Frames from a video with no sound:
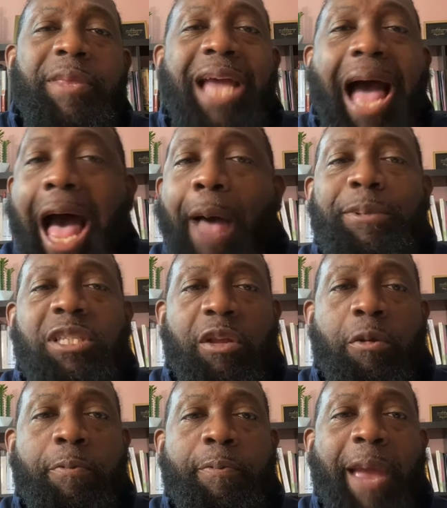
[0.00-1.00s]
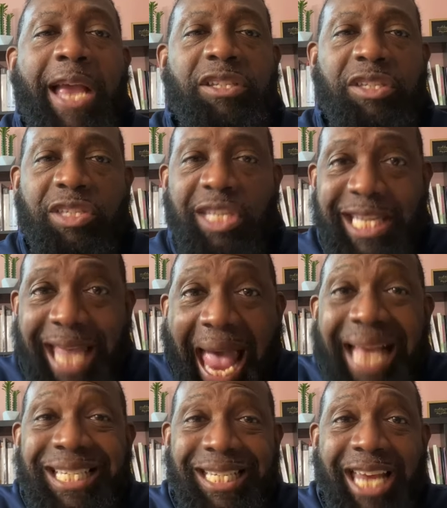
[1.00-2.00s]
The opposite of patience is
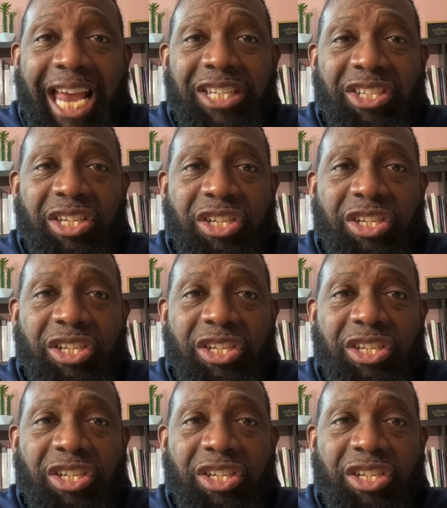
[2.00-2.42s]
agitation,